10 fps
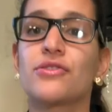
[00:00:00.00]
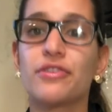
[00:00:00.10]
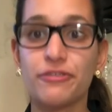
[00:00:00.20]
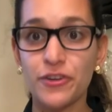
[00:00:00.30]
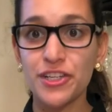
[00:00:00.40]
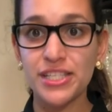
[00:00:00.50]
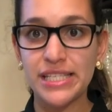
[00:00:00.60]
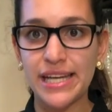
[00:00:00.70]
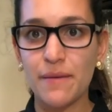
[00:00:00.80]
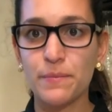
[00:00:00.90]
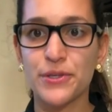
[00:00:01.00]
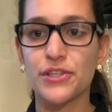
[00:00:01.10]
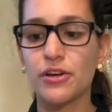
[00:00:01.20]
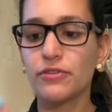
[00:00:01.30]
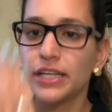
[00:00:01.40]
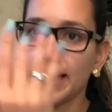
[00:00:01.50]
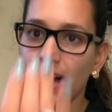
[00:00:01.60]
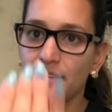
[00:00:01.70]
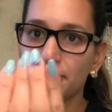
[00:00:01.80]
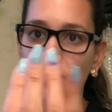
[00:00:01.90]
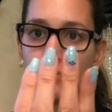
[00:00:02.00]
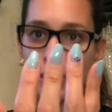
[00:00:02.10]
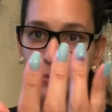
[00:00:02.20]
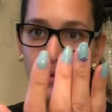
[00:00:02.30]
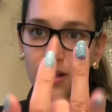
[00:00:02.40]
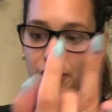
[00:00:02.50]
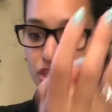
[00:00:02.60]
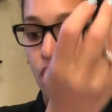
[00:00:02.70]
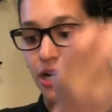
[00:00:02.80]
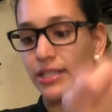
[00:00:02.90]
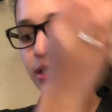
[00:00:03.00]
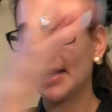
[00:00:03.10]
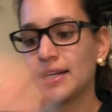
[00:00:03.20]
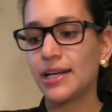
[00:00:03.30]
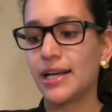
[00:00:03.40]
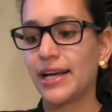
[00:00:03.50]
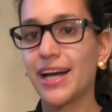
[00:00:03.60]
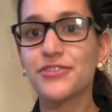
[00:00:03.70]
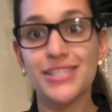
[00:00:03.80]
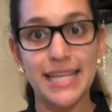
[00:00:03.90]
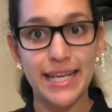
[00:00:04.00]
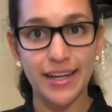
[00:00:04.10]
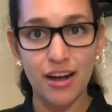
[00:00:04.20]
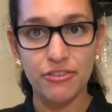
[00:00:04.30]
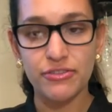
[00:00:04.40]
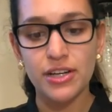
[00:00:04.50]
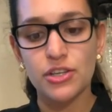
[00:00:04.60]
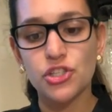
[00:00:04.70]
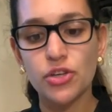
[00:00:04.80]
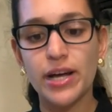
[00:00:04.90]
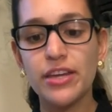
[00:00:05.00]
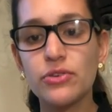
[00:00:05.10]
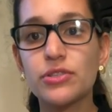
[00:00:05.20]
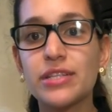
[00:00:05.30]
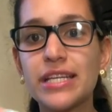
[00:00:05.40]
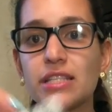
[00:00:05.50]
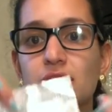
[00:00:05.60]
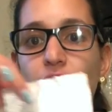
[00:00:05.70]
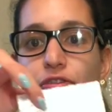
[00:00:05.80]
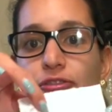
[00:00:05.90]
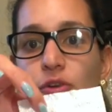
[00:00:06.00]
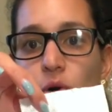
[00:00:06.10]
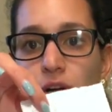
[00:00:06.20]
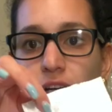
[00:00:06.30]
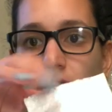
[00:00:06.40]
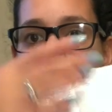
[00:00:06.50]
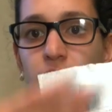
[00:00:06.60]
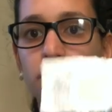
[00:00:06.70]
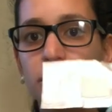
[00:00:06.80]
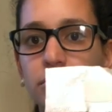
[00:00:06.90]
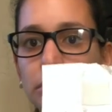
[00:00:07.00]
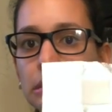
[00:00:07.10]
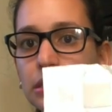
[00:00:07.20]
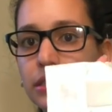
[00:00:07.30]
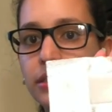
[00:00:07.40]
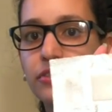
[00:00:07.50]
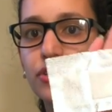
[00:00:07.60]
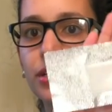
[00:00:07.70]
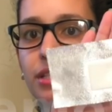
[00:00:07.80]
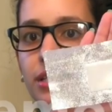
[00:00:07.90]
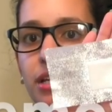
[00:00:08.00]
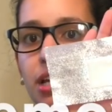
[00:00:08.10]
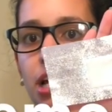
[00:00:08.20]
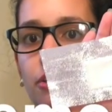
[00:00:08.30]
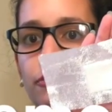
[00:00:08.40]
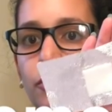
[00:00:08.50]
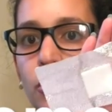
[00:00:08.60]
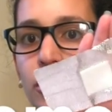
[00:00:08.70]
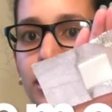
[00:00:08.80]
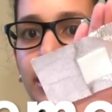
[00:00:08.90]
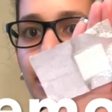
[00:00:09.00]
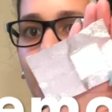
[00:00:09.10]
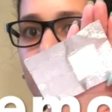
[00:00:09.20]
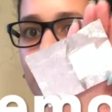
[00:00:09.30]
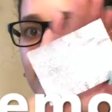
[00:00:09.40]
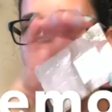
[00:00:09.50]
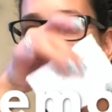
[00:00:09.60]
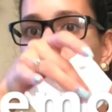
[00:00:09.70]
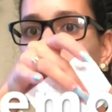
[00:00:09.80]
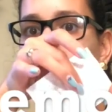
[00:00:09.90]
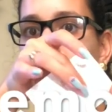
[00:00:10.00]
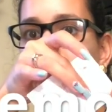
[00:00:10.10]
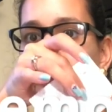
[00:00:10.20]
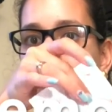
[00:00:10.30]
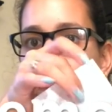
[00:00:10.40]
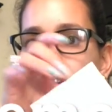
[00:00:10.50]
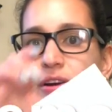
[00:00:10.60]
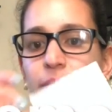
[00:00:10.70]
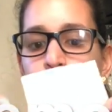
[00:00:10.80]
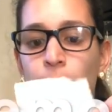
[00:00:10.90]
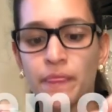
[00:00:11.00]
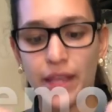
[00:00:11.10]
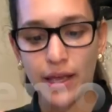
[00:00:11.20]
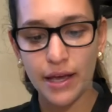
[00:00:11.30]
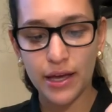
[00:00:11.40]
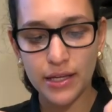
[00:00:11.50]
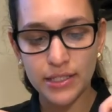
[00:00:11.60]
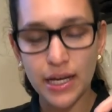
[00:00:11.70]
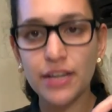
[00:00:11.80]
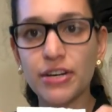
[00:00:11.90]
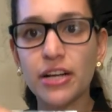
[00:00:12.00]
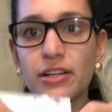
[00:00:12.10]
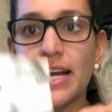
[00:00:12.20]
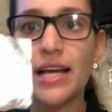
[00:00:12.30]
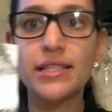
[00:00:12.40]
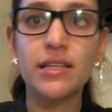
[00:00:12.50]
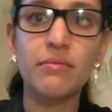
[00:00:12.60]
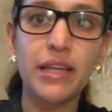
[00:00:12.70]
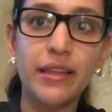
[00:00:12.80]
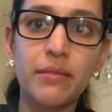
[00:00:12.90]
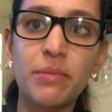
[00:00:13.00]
the first step, because I already have some nail polish on, I have to take it off. So I use this foil, I don't know if you can see, foil, and they have like a little cotton in here. And I recognize them, like the